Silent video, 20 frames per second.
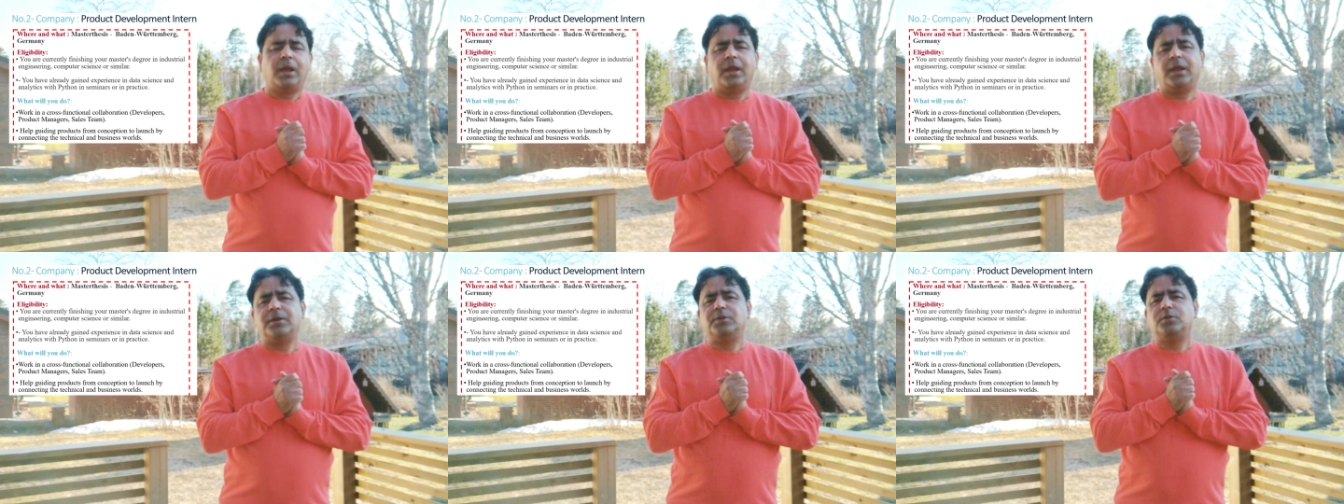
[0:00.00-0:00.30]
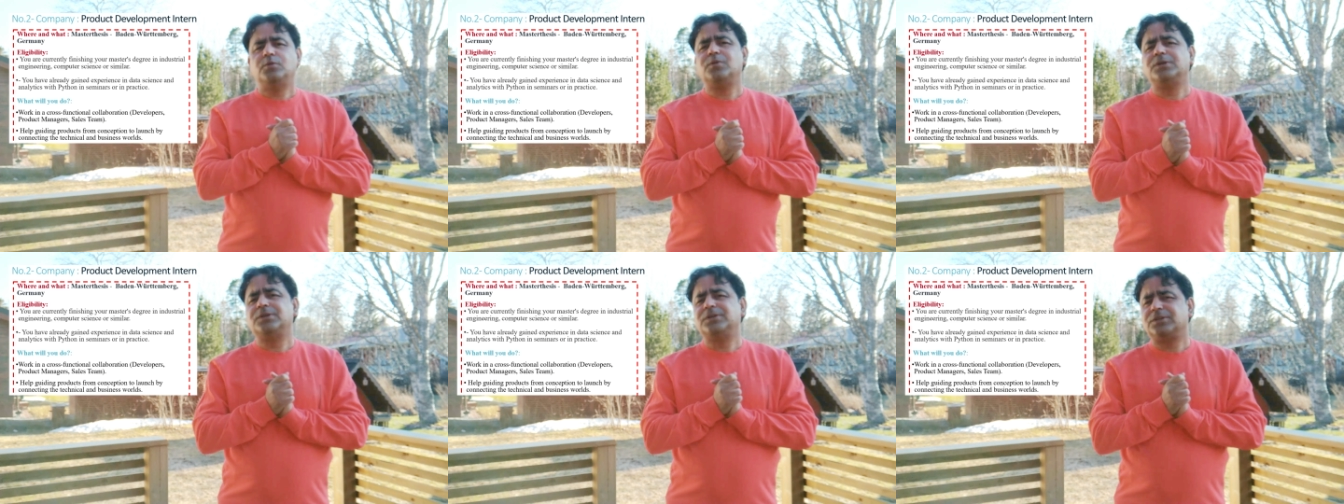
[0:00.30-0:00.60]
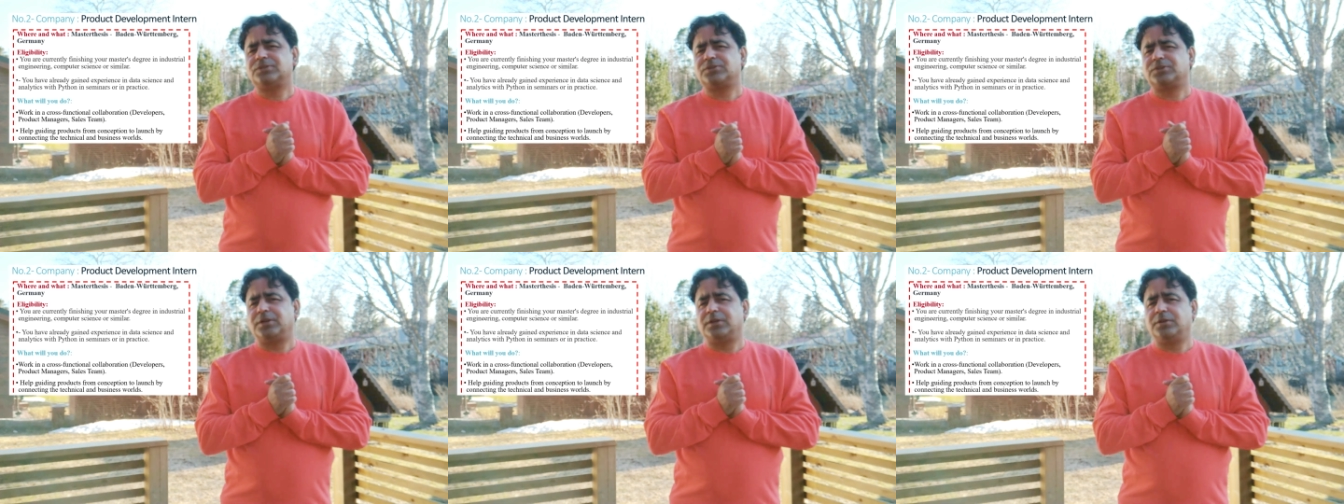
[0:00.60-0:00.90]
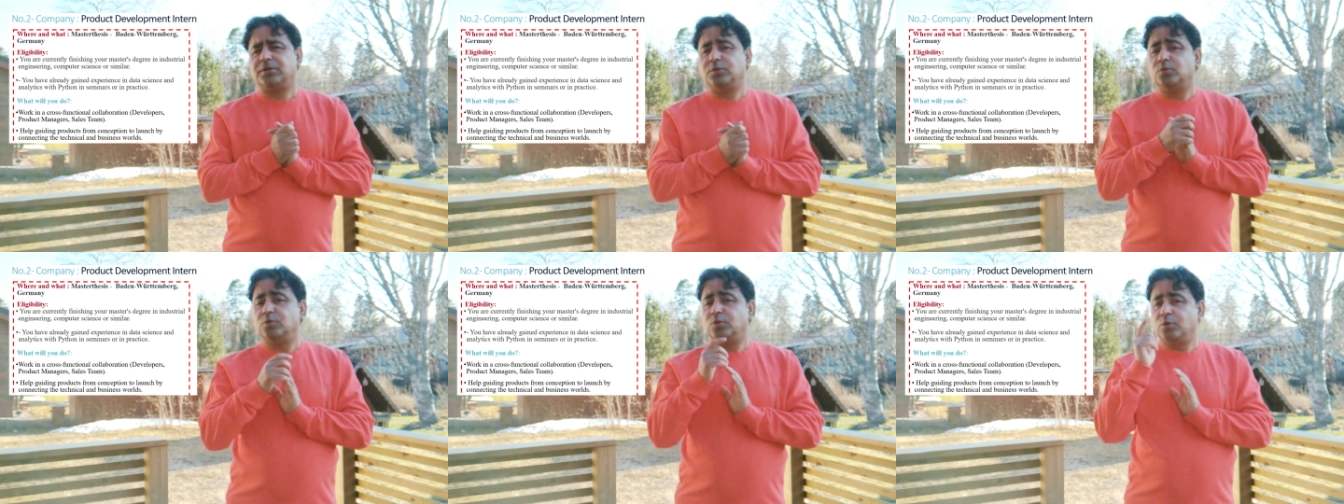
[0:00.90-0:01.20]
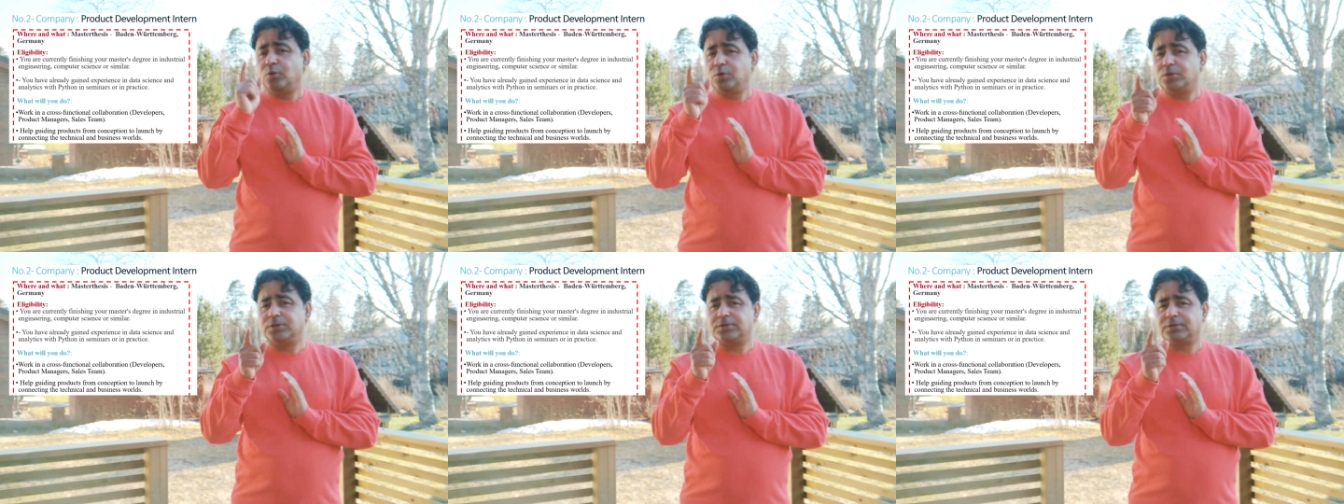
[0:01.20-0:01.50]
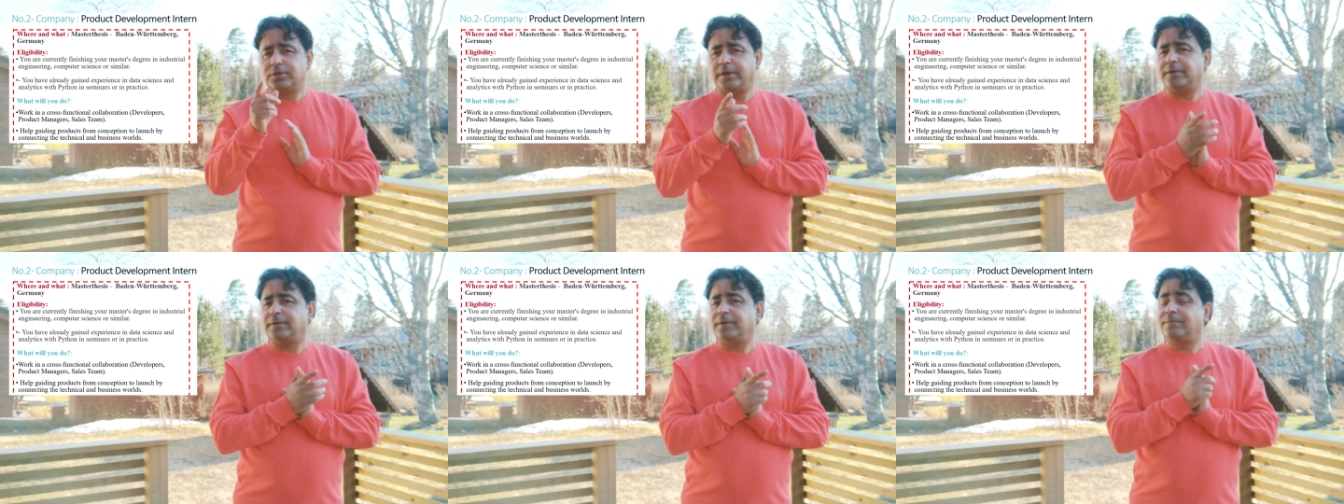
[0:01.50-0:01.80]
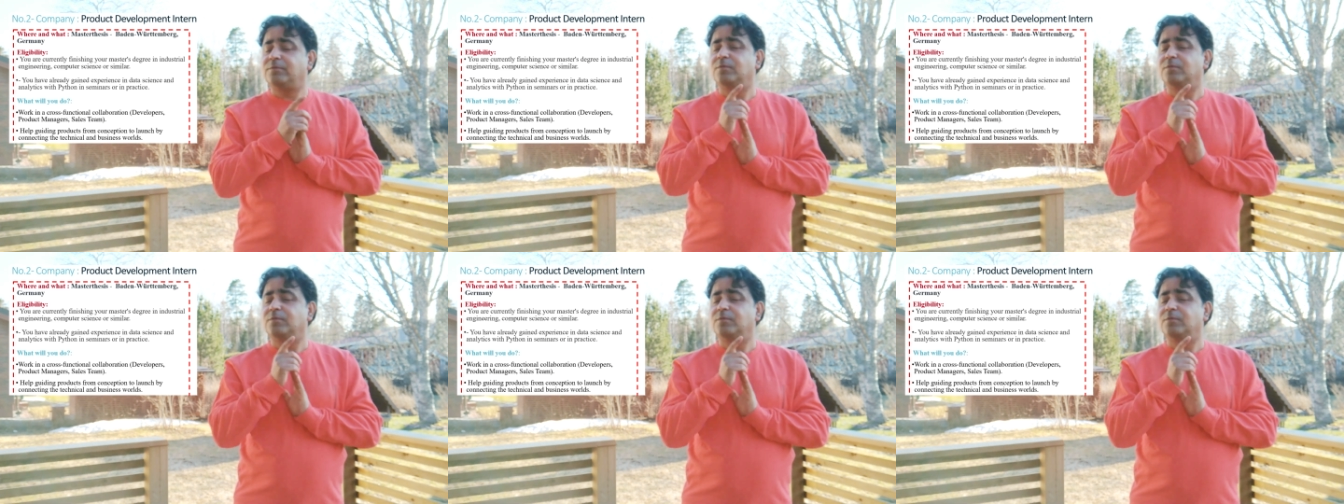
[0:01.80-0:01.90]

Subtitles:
And you understand, you know this, right?